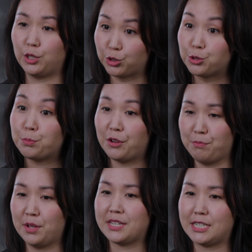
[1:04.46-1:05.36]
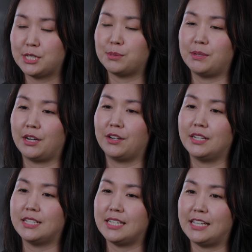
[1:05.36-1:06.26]
group of
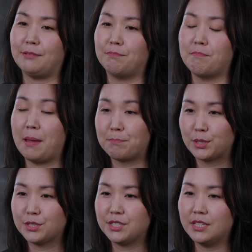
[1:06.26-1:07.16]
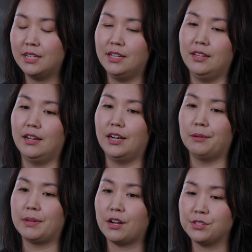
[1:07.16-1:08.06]
multidisciplinary team members
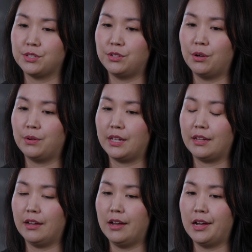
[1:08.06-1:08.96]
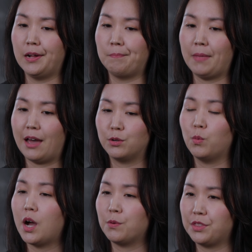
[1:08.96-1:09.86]
and also knowing how to
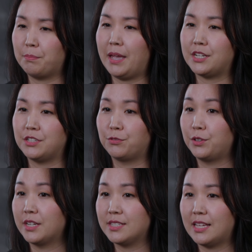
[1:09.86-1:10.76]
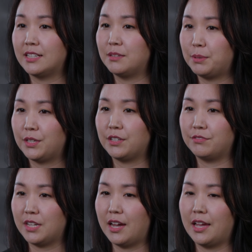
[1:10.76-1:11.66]
walk with a patient for an extended period
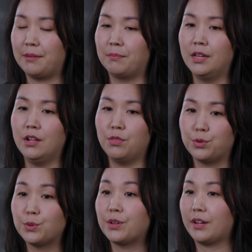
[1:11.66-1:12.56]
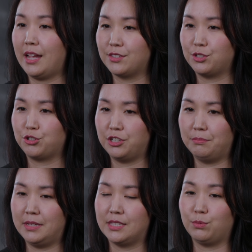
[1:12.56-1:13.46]
of time through their cancer
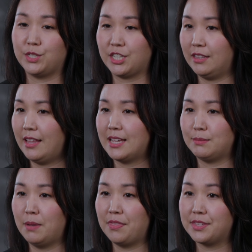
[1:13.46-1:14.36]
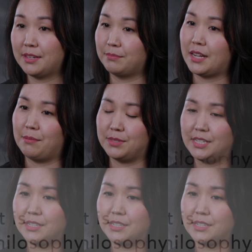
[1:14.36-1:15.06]
treatments, which can last months, sometimes